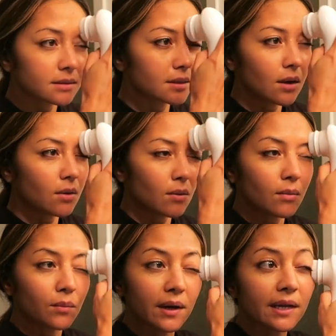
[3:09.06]
So
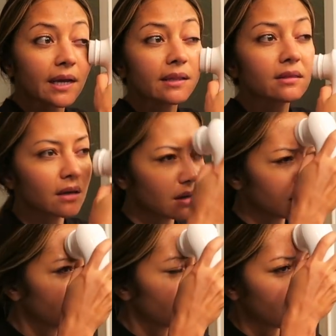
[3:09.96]
what I
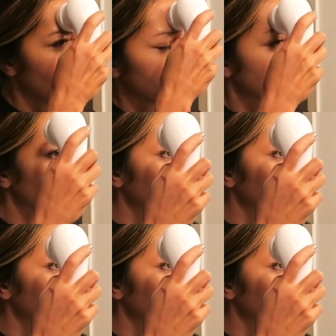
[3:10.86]
love about this